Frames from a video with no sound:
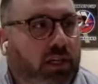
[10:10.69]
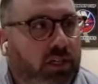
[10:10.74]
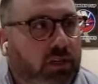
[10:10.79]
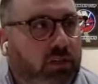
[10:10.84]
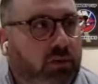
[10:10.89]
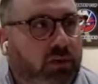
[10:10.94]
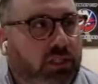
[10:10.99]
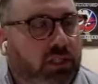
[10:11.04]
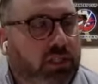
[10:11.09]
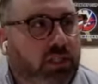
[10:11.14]
to
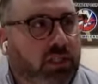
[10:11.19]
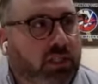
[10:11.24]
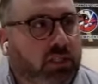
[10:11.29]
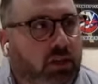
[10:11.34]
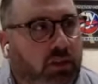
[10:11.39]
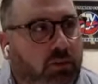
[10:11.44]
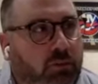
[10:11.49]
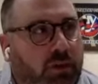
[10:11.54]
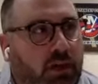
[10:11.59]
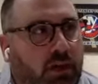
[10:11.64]
do is
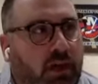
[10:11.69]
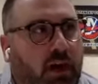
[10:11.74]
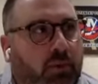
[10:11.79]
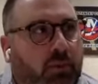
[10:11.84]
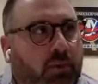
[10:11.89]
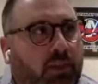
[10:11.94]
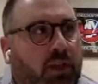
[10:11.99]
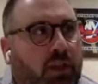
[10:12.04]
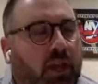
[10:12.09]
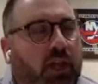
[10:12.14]
determine a
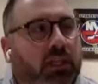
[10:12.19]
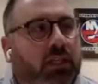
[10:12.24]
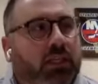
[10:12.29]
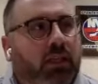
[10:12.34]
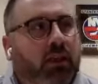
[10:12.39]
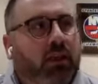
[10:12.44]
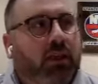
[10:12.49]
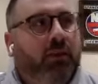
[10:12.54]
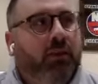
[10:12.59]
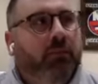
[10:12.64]
couple things.